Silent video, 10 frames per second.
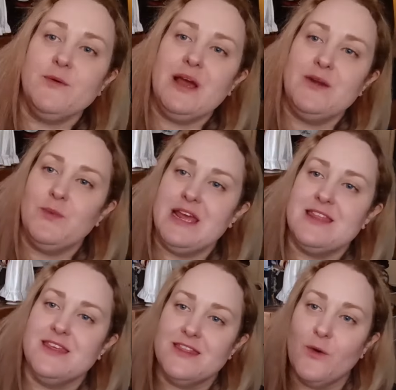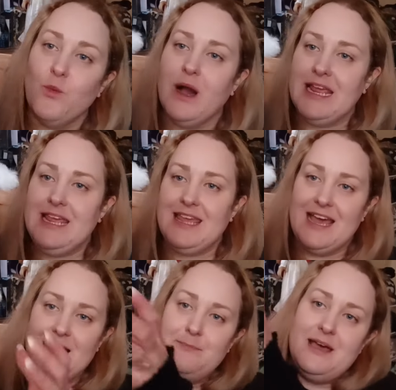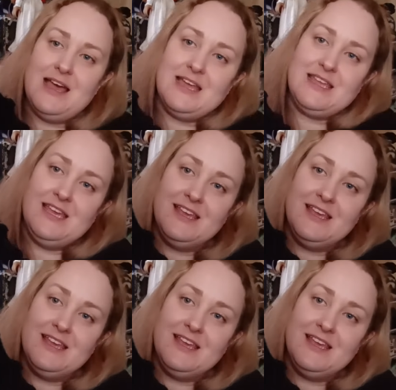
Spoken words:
Regina went with the white cat bag.